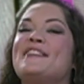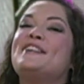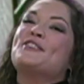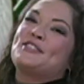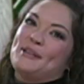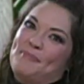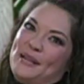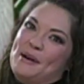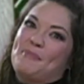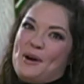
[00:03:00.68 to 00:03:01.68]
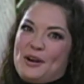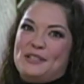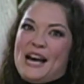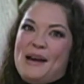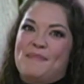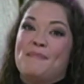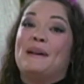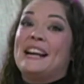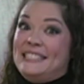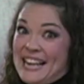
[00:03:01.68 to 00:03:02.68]
These are simply a prototype,
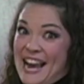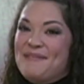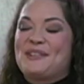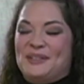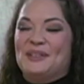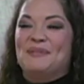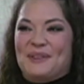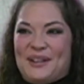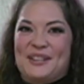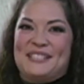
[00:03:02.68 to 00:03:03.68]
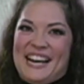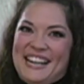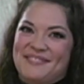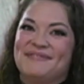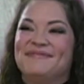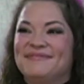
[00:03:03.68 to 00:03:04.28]
but a damn cool prototype.